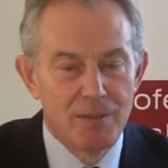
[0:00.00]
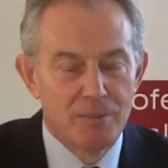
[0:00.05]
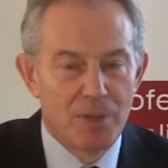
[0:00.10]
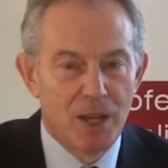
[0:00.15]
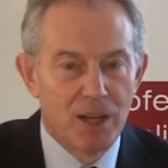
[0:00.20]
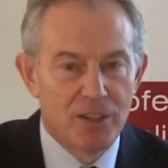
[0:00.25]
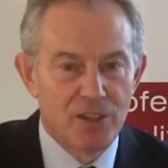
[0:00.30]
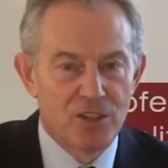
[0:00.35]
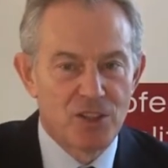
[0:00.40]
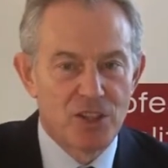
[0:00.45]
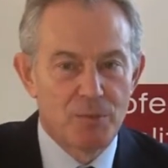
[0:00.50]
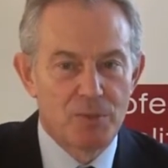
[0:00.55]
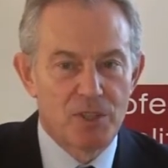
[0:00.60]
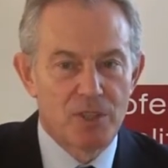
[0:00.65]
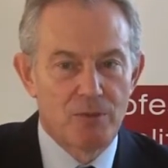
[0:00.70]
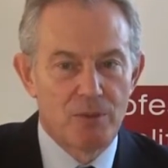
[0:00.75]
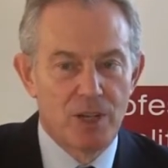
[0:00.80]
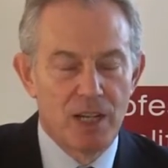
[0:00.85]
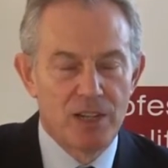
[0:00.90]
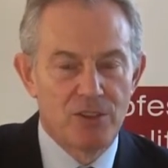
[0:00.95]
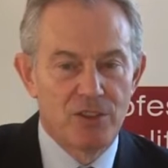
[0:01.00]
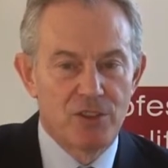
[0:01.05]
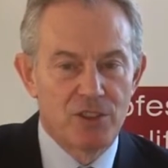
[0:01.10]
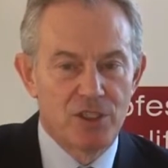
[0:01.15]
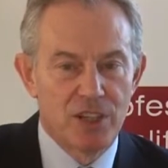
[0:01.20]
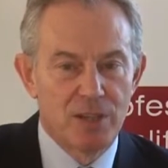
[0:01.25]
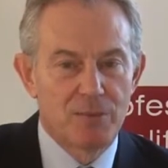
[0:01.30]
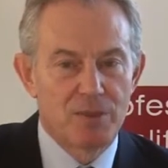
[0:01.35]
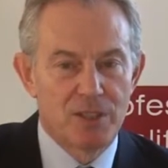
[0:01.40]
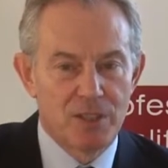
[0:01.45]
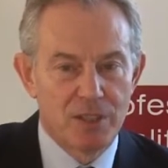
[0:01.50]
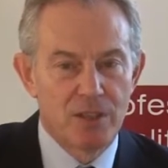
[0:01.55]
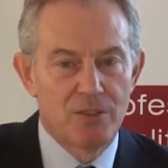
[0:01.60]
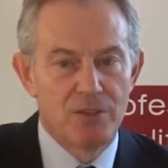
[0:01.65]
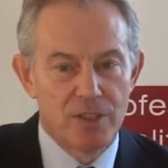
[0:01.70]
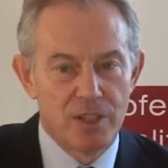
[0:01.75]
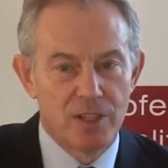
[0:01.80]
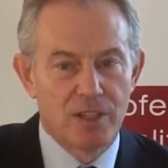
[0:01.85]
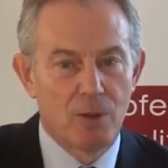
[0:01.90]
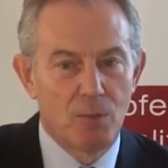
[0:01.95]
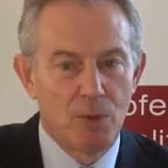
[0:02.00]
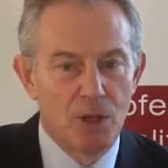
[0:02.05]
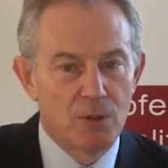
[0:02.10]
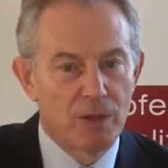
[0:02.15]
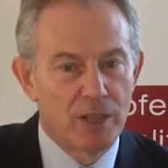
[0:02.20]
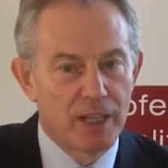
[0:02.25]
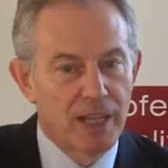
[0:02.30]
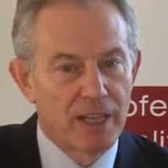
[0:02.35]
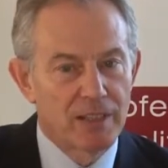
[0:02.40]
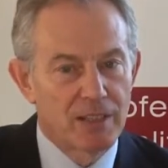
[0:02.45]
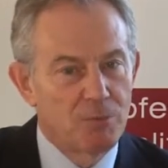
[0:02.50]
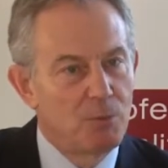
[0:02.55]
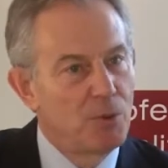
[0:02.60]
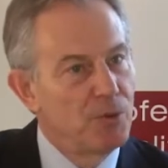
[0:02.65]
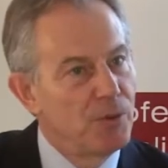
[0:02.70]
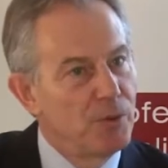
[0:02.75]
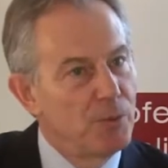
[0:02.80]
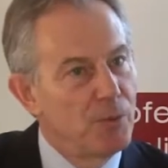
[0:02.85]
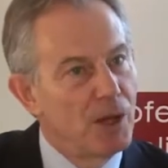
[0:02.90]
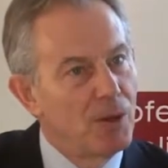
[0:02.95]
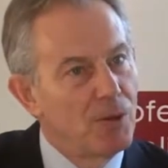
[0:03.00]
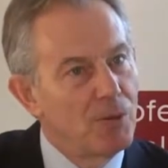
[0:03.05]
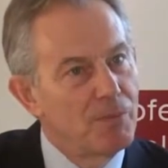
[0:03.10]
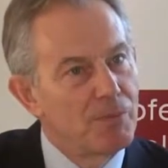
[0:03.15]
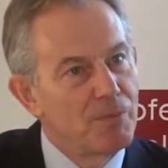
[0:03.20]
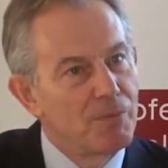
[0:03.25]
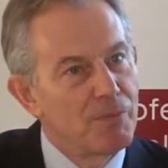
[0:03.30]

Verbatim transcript: partnerships and relationships. Those that are well connected will do well.